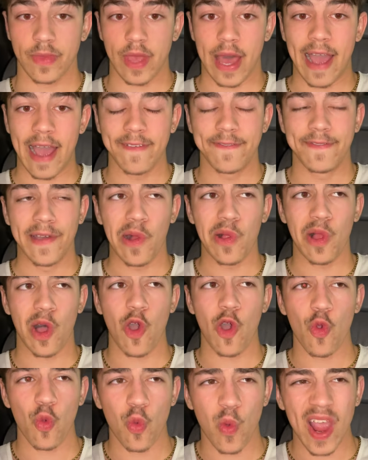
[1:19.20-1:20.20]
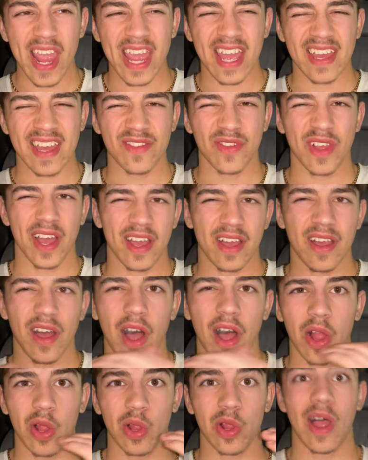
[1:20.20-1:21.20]
I felt awake and, like,
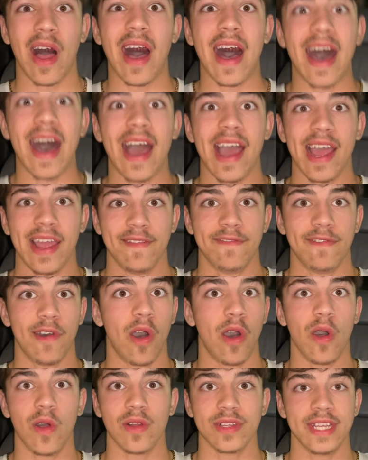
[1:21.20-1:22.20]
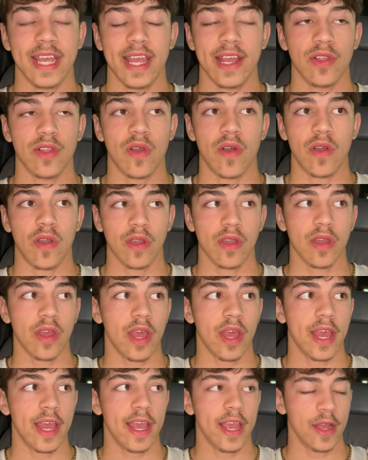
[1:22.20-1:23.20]
alive all day long.
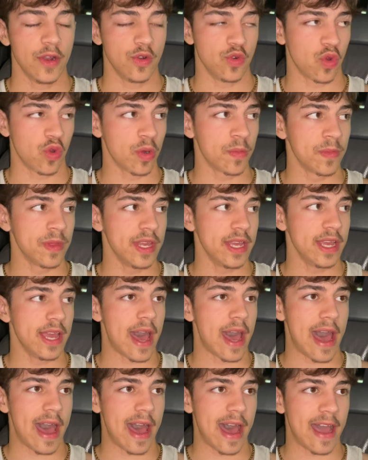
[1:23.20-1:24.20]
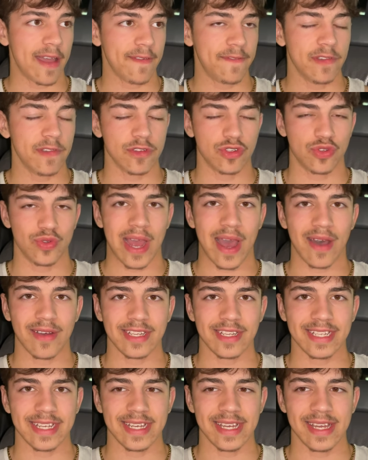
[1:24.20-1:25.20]
And normally, I feel
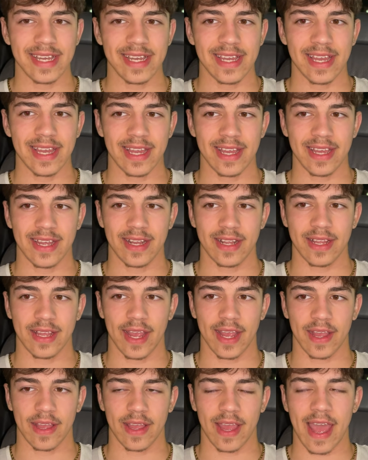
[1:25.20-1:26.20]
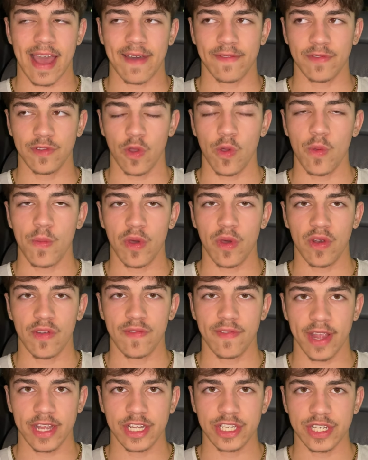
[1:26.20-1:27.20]
drowsy and, like, have low
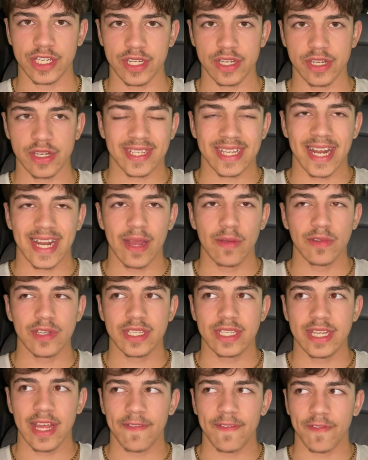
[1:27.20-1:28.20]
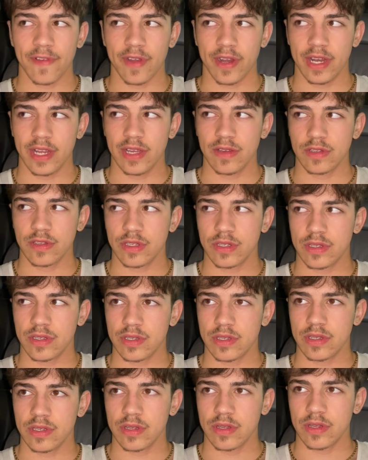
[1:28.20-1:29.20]
motivation. Today was different. It
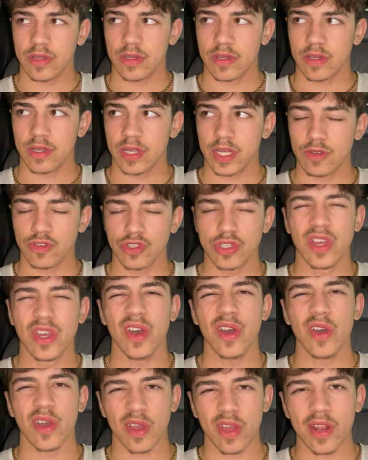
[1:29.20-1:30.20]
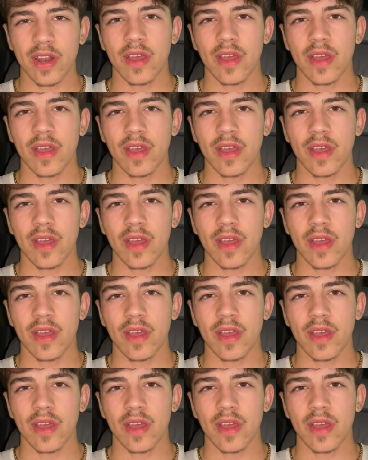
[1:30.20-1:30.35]
was good.